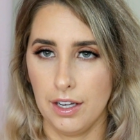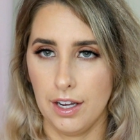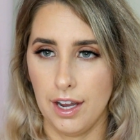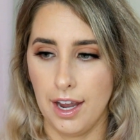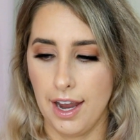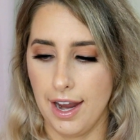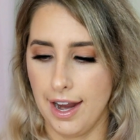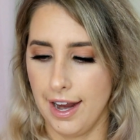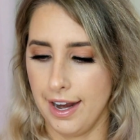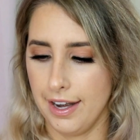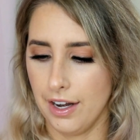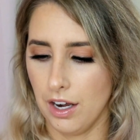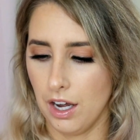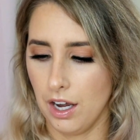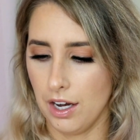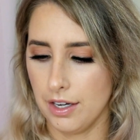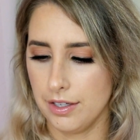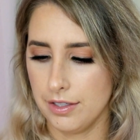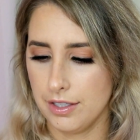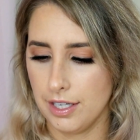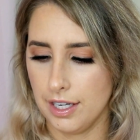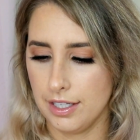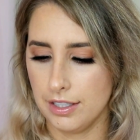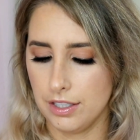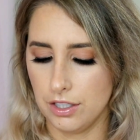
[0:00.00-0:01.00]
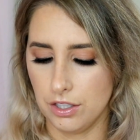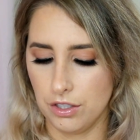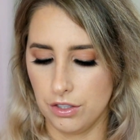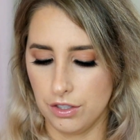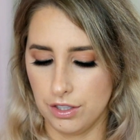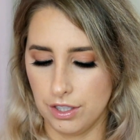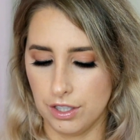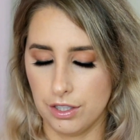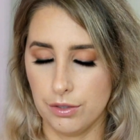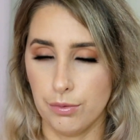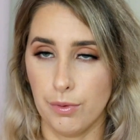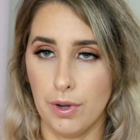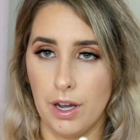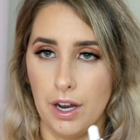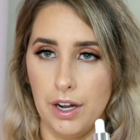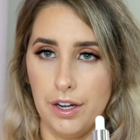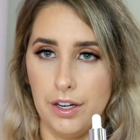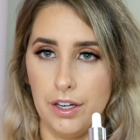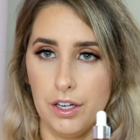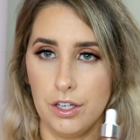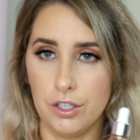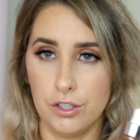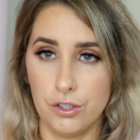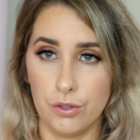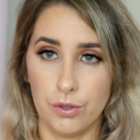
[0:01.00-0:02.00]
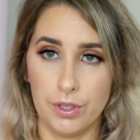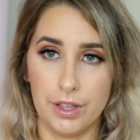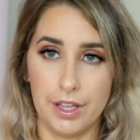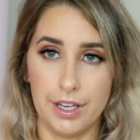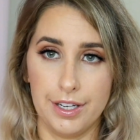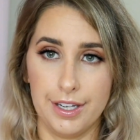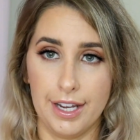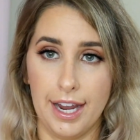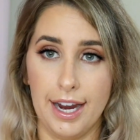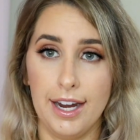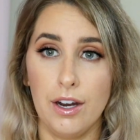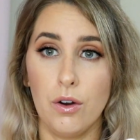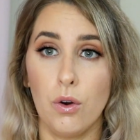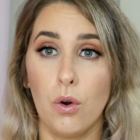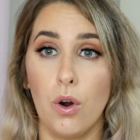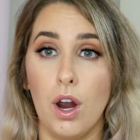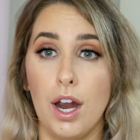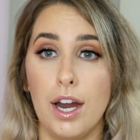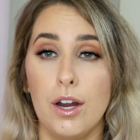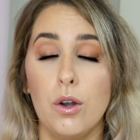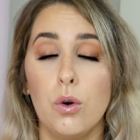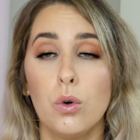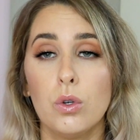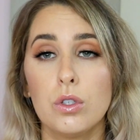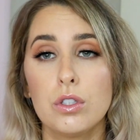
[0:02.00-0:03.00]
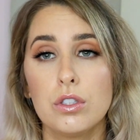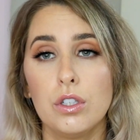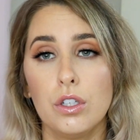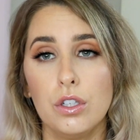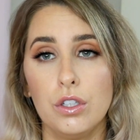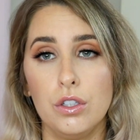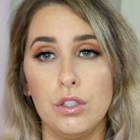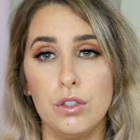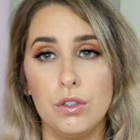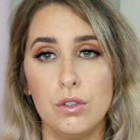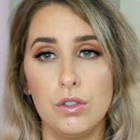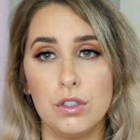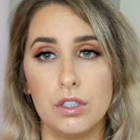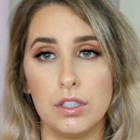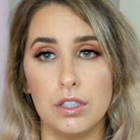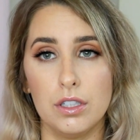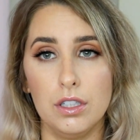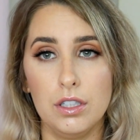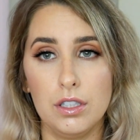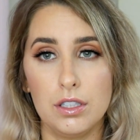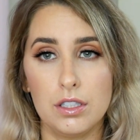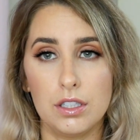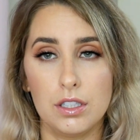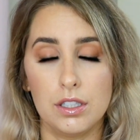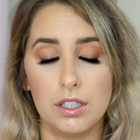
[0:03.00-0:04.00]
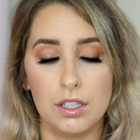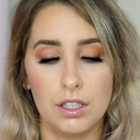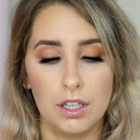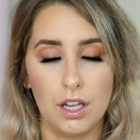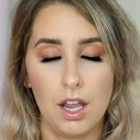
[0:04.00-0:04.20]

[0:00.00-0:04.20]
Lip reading: and I tend to use this one during the day, or I also use it